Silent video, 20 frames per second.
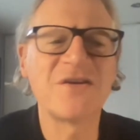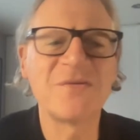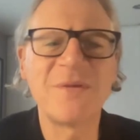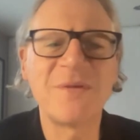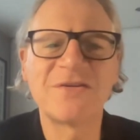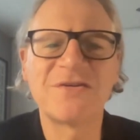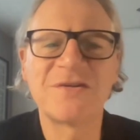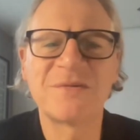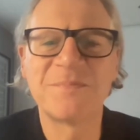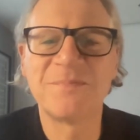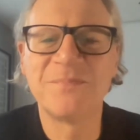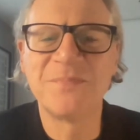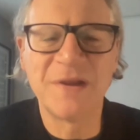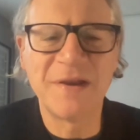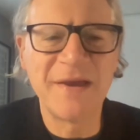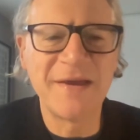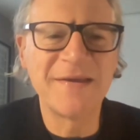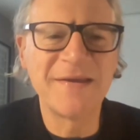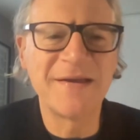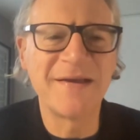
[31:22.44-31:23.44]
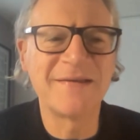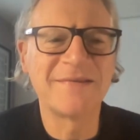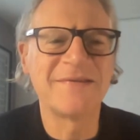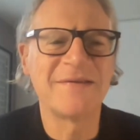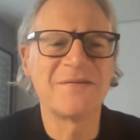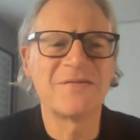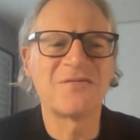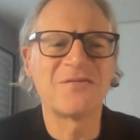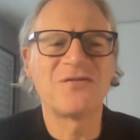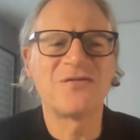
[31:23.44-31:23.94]
so much, Élaina.
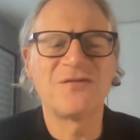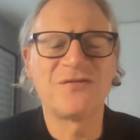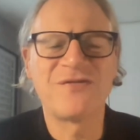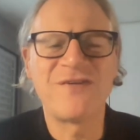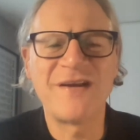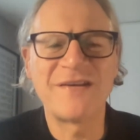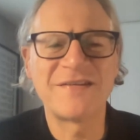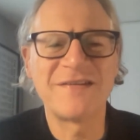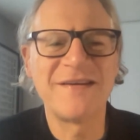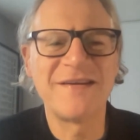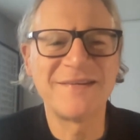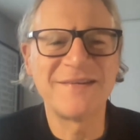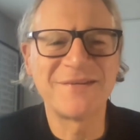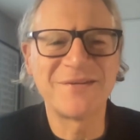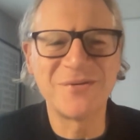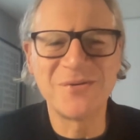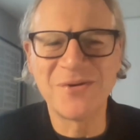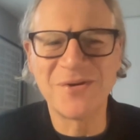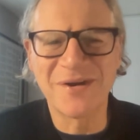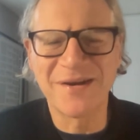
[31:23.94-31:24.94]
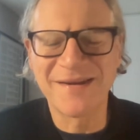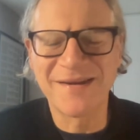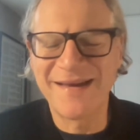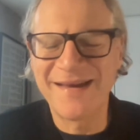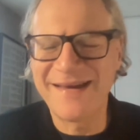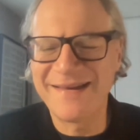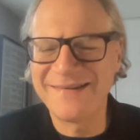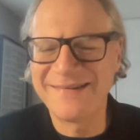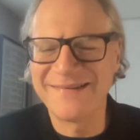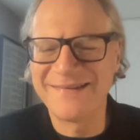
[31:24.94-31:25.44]
Fascinating talk
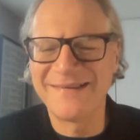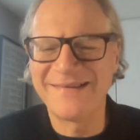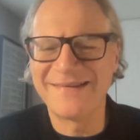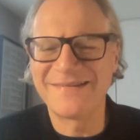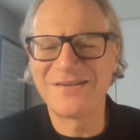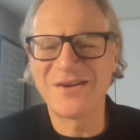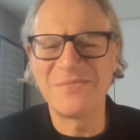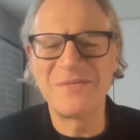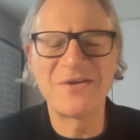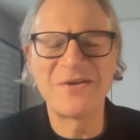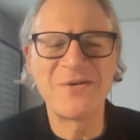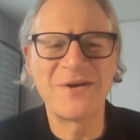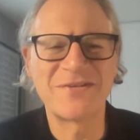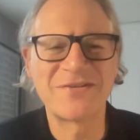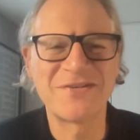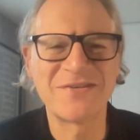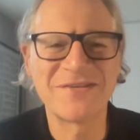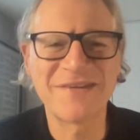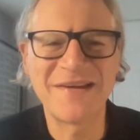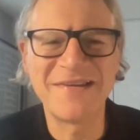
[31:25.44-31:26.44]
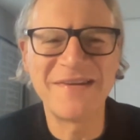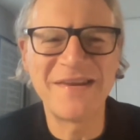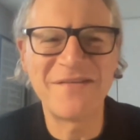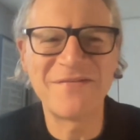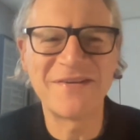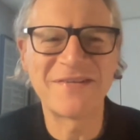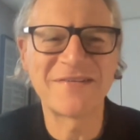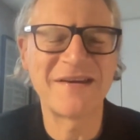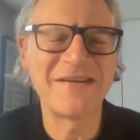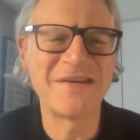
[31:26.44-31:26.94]
and so many questions. I love
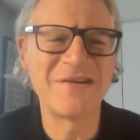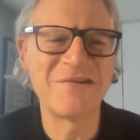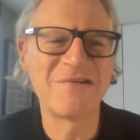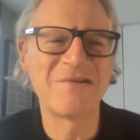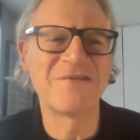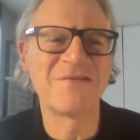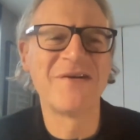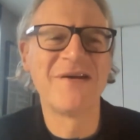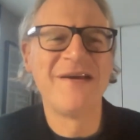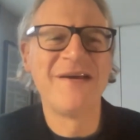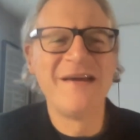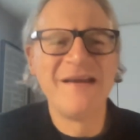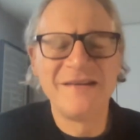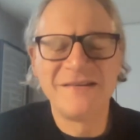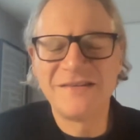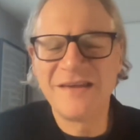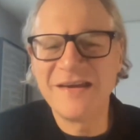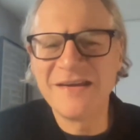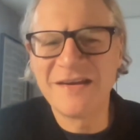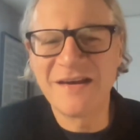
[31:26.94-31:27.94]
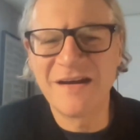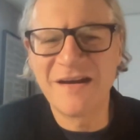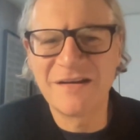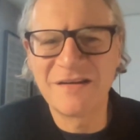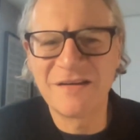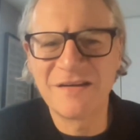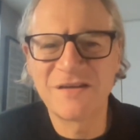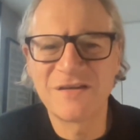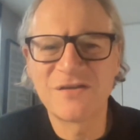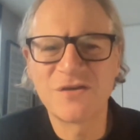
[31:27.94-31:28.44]
this idea of
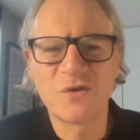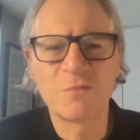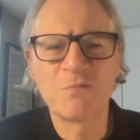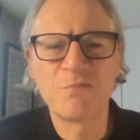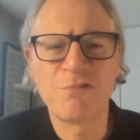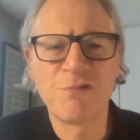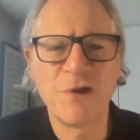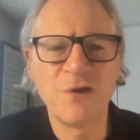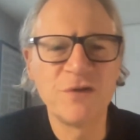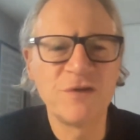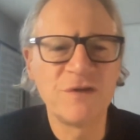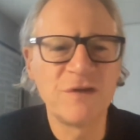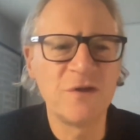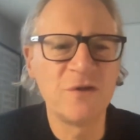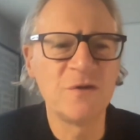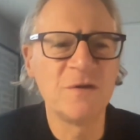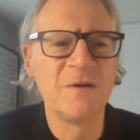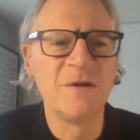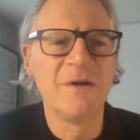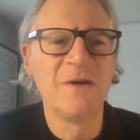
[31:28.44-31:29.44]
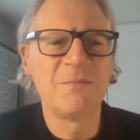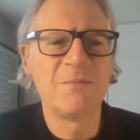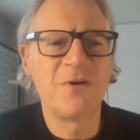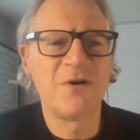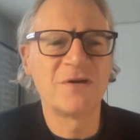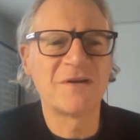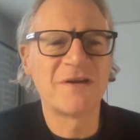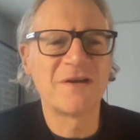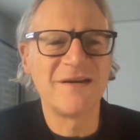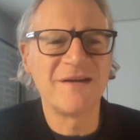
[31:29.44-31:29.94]
Descartes as a sort of proto
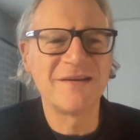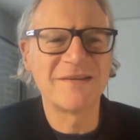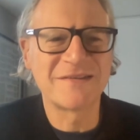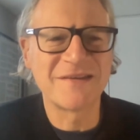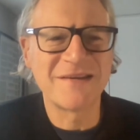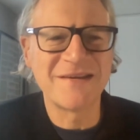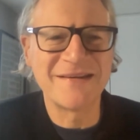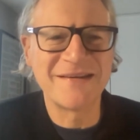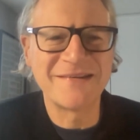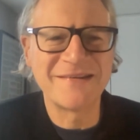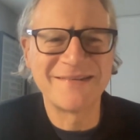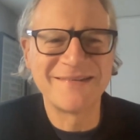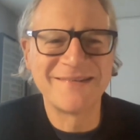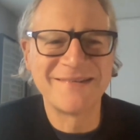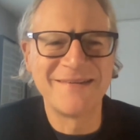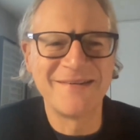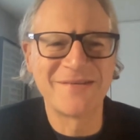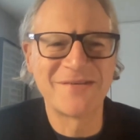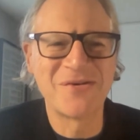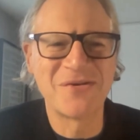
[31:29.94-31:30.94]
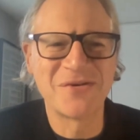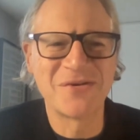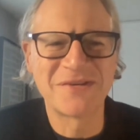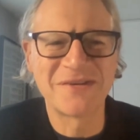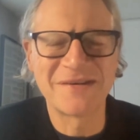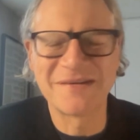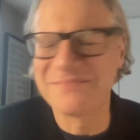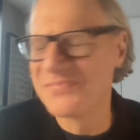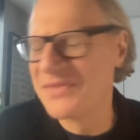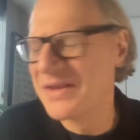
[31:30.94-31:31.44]
podcaster. And of course,
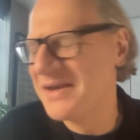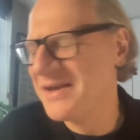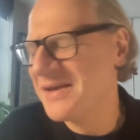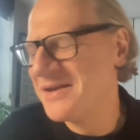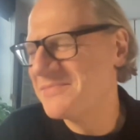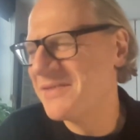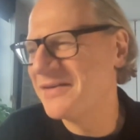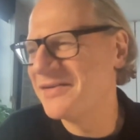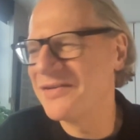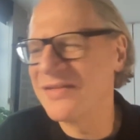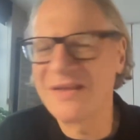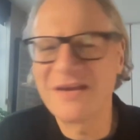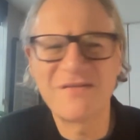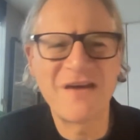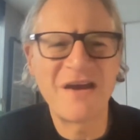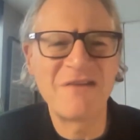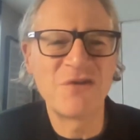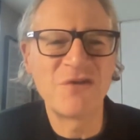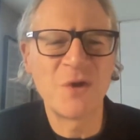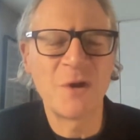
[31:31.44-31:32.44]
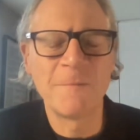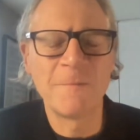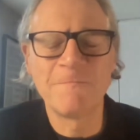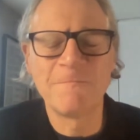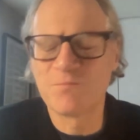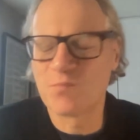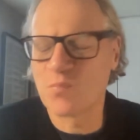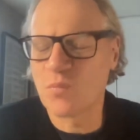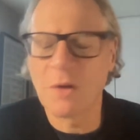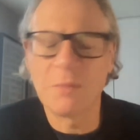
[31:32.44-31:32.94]
it makes you think of
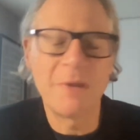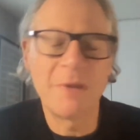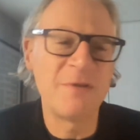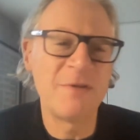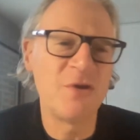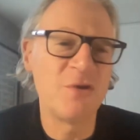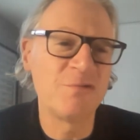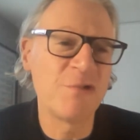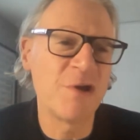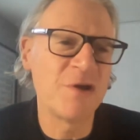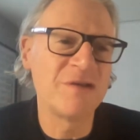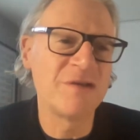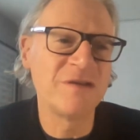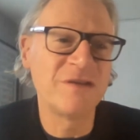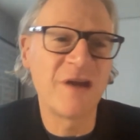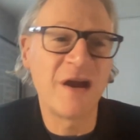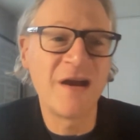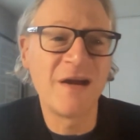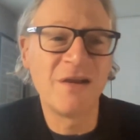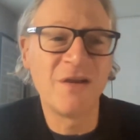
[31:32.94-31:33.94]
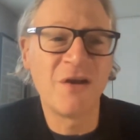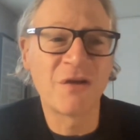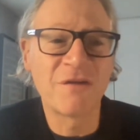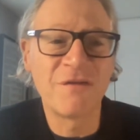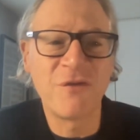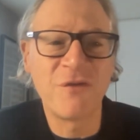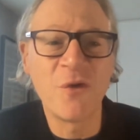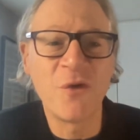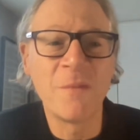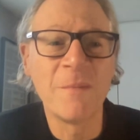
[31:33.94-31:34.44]
everyone maybe who wrote in dialogue
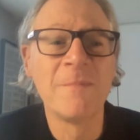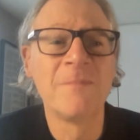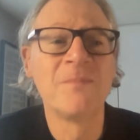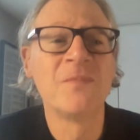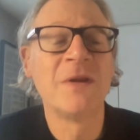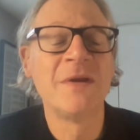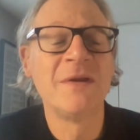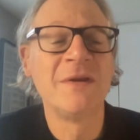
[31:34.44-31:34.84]
form